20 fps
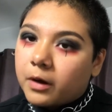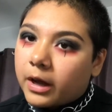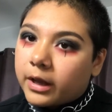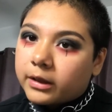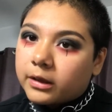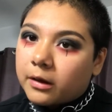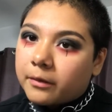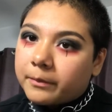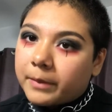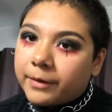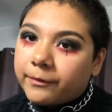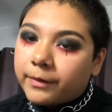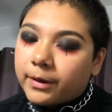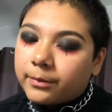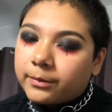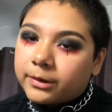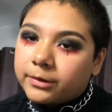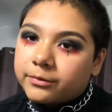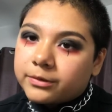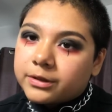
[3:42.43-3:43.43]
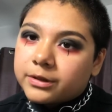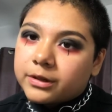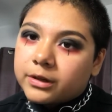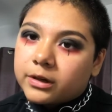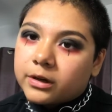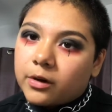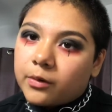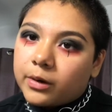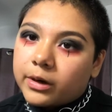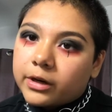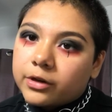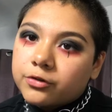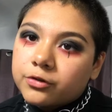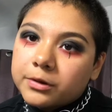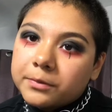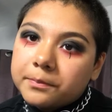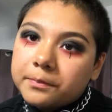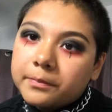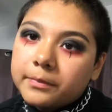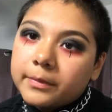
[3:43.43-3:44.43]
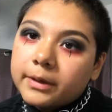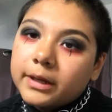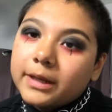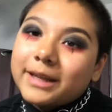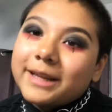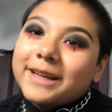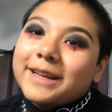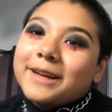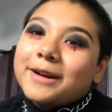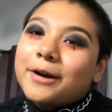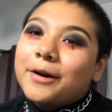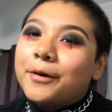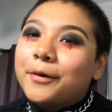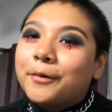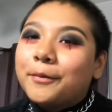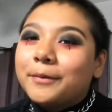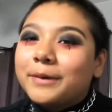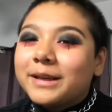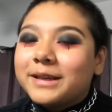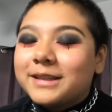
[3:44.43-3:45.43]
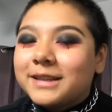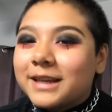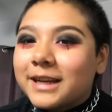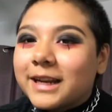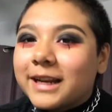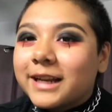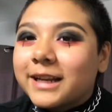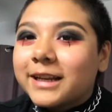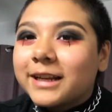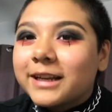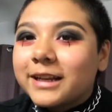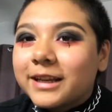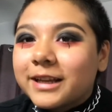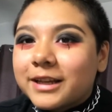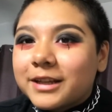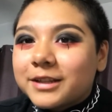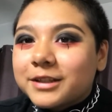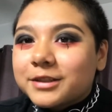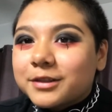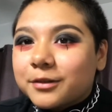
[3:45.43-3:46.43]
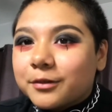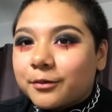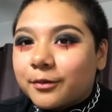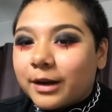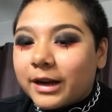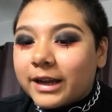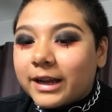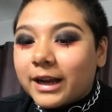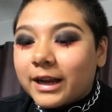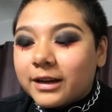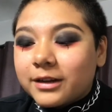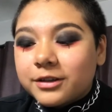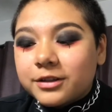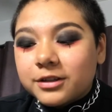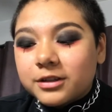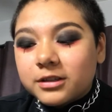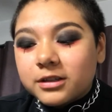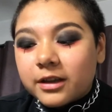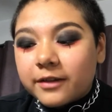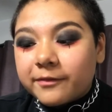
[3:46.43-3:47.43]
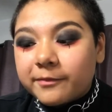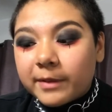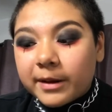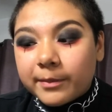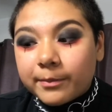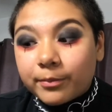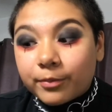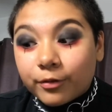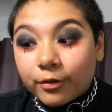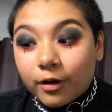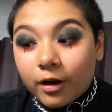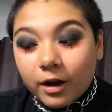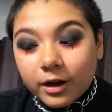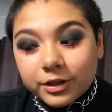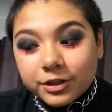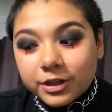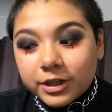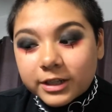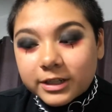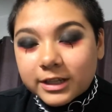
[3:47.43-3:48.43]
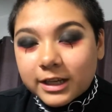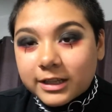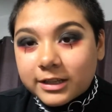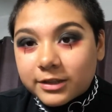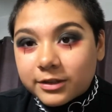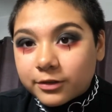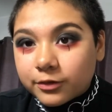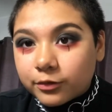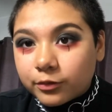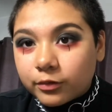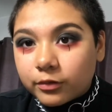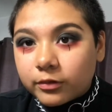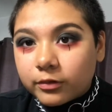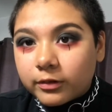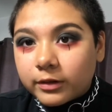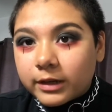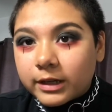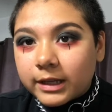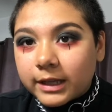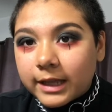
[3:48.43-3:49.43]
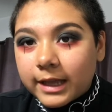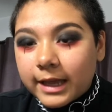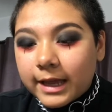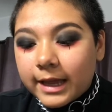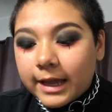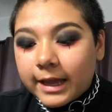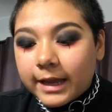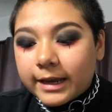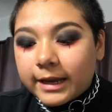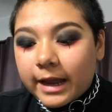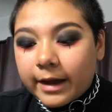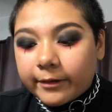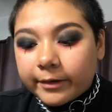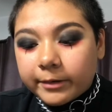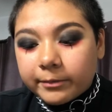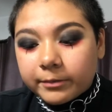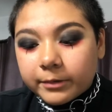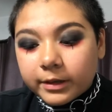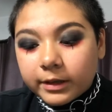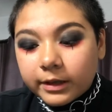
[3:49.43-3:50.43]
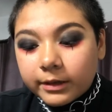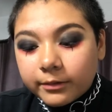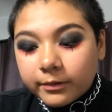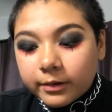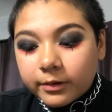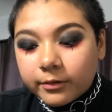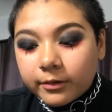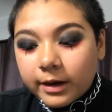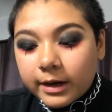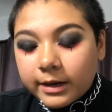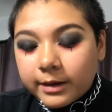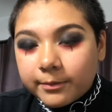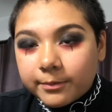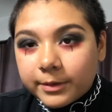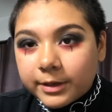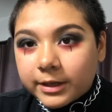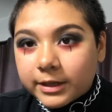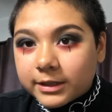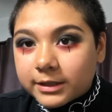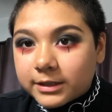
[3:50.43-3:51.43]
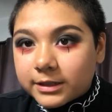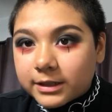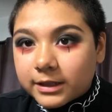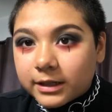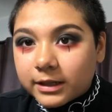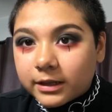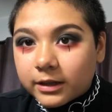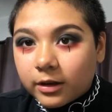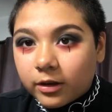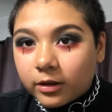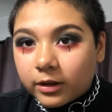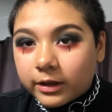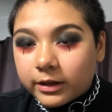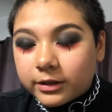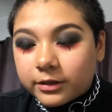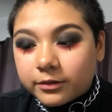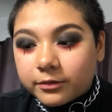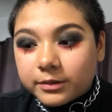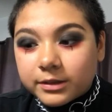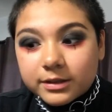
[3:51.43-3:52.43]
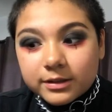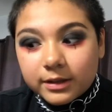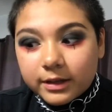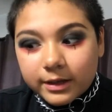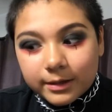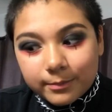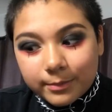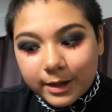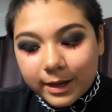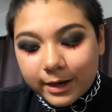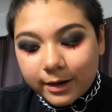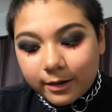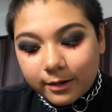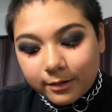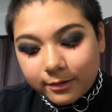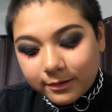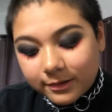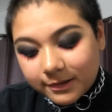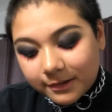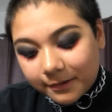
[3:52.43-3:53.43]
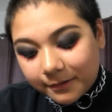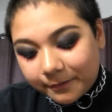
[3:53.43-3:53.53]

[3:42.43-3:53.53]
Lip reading: I thought my family was going to go on a trip. We didn't, so I kind of just left my project at school. And now I really regret it because all I do is lay in bed. So